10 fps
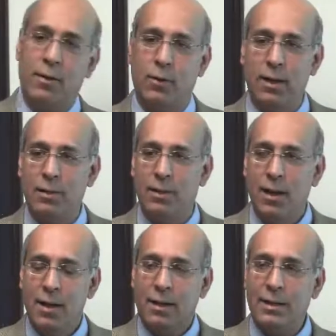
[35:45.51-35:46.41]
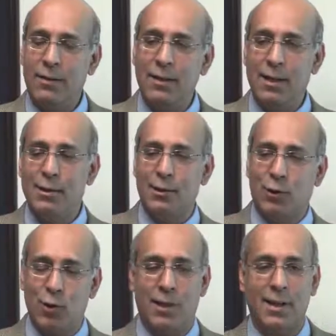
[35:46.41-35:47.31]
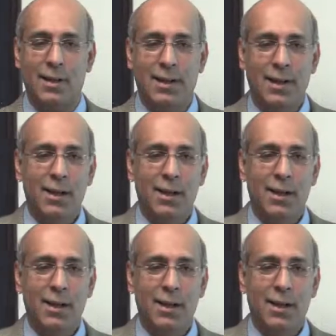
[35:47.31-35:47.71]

degrees because everything looks crooked.